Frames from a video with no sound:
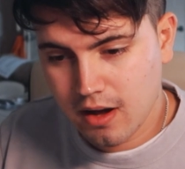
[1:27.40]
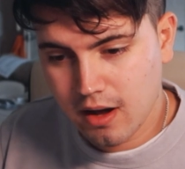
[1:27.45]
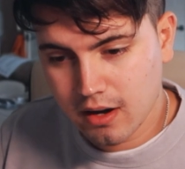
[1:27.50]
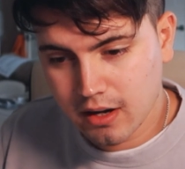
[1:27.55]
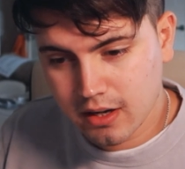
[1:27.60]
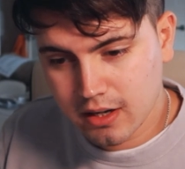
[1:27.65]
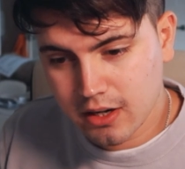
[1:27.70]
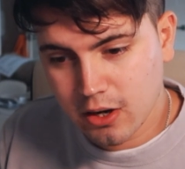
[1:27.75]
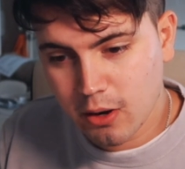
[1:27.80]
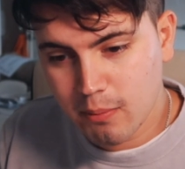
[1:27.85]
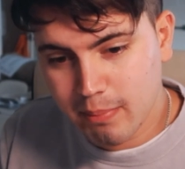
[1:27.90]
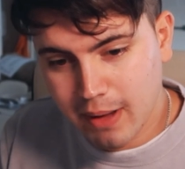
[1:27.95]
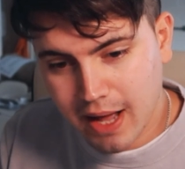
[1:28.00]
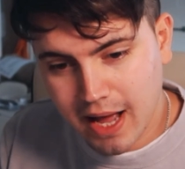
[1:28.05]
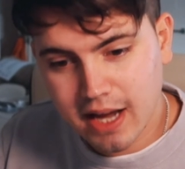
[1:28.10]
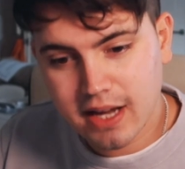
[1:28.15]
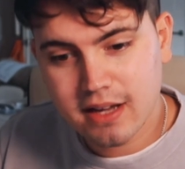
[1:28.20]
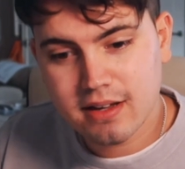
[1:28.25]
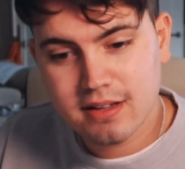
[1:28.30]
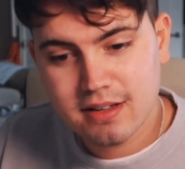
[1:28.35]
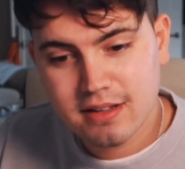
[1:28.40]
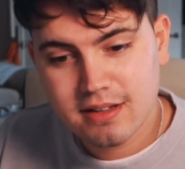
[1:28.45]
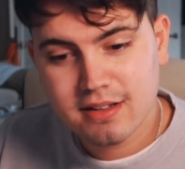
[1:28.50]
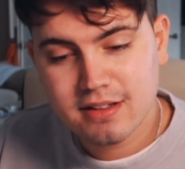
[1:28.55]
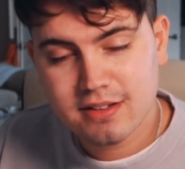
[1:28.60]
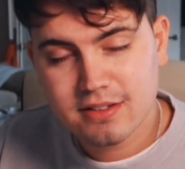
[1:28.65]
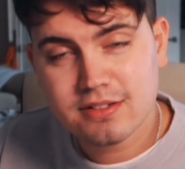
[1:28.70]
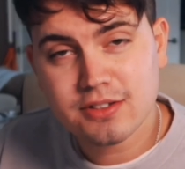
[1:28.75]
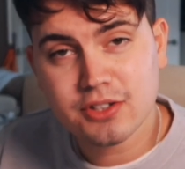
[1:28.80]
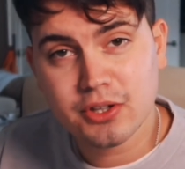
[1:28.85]
I'm gonna go back
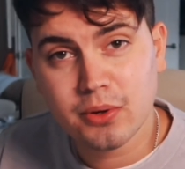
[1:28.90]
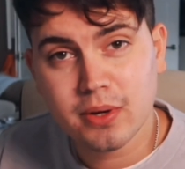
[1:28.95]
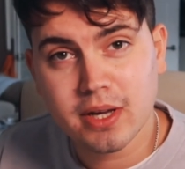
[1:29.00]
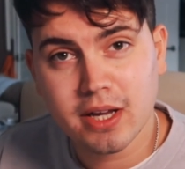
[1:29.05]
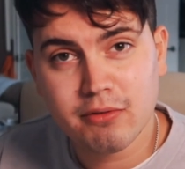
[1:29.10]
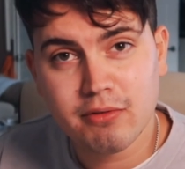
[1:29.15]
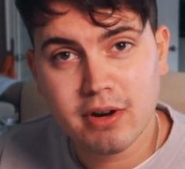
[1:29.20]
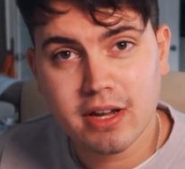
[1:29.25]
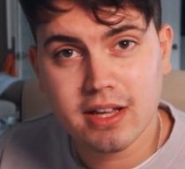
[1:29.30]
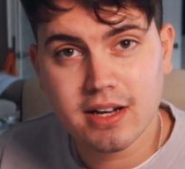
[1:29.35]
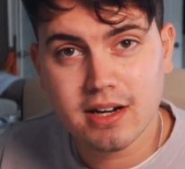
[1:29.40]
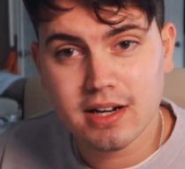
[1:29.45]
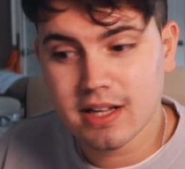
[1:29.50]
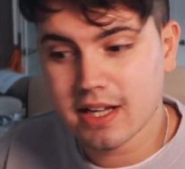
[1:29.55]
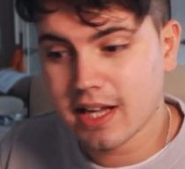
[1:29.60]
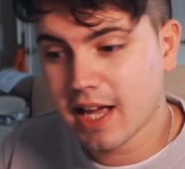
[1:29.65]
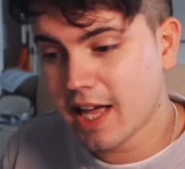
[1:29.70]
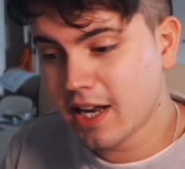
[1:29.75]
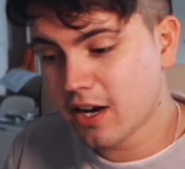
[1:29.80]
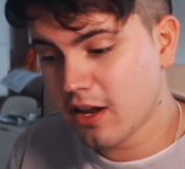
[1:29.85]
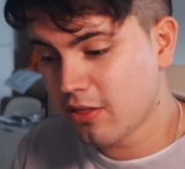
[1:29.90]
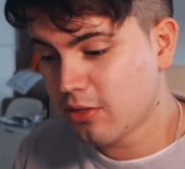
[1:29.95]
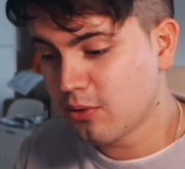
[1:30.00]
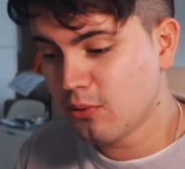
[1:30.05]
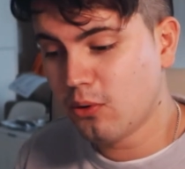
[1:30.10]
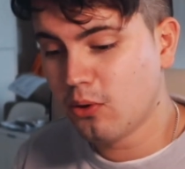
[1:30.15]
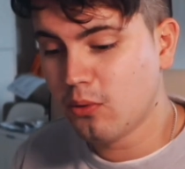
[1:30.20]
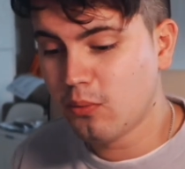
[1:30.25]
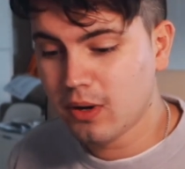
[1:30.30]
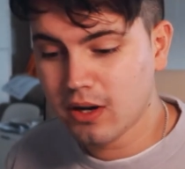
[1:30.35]
to doing it regularly. And I
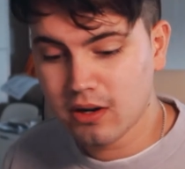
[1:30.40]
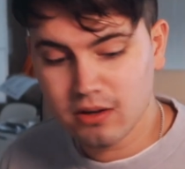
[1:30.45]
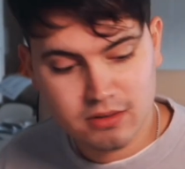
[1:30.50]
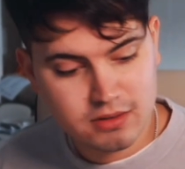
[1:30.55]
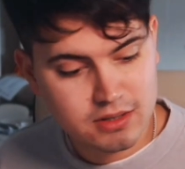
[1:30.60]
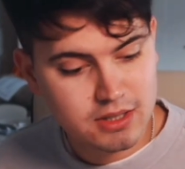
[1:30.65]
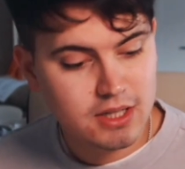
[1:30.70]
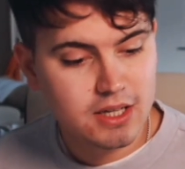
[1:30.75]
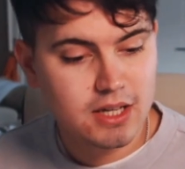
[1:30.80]
thought, well,